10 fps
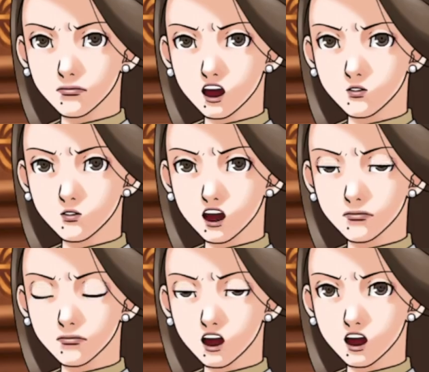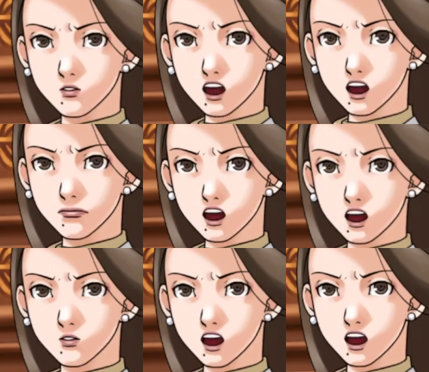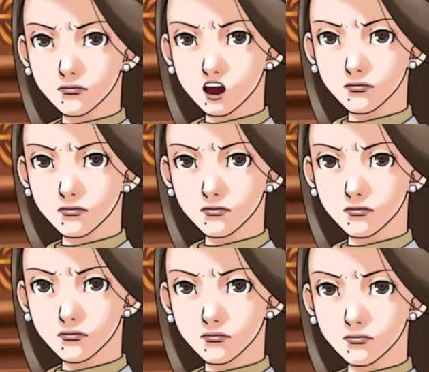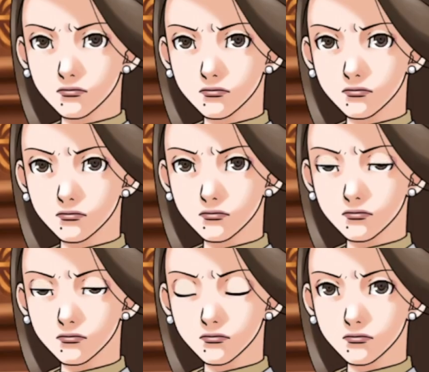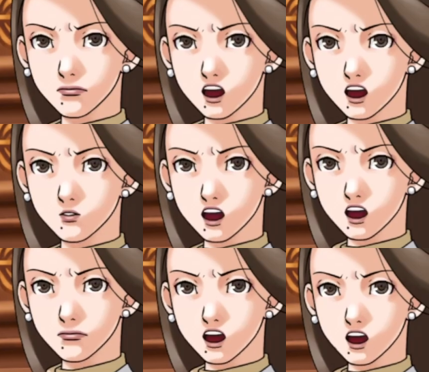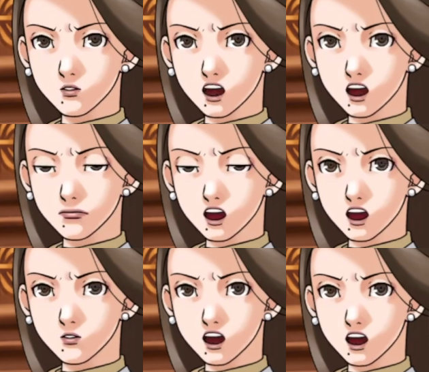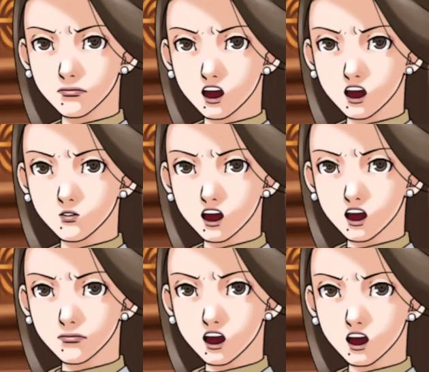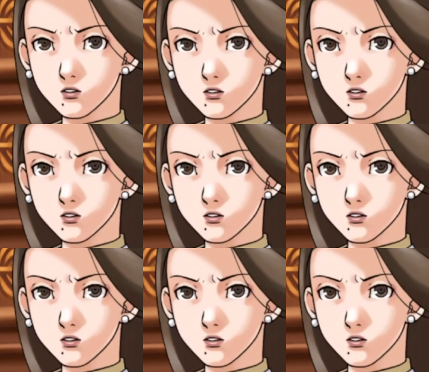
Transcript: But that doesn't mean you can't still win. Try thinking out of the box. Show them your badge! Don't